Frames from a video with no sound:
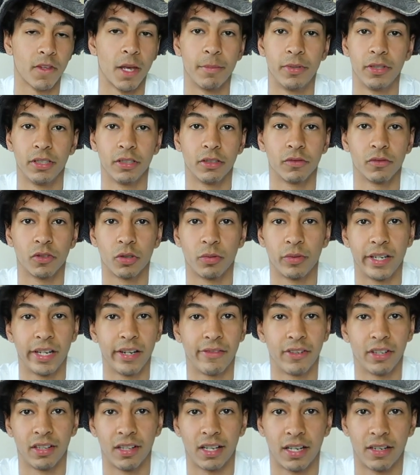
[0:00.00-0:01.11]
but nothing wrong with
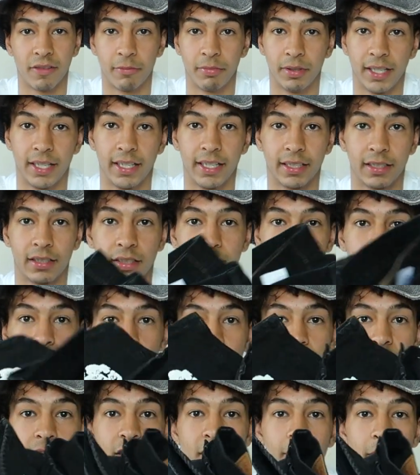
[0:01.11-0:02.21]
having a lot of black.
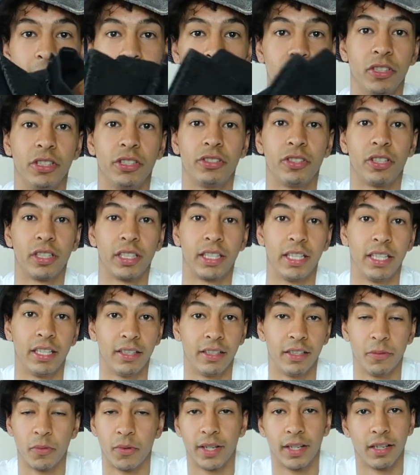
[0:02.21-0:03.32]
Um, I'm really starting to get
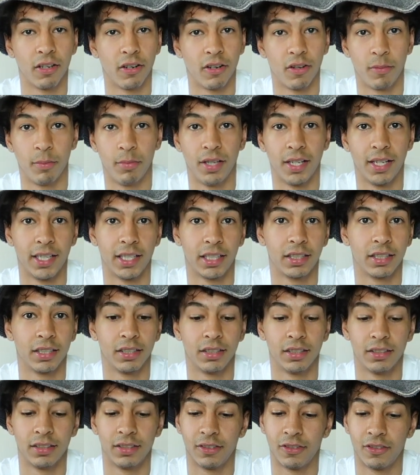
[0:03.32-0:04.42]
into wearing all black
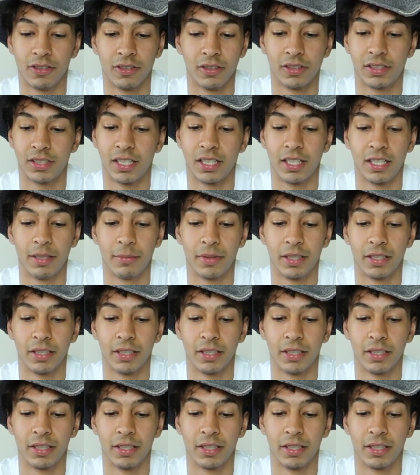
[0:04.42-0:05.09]
all the time.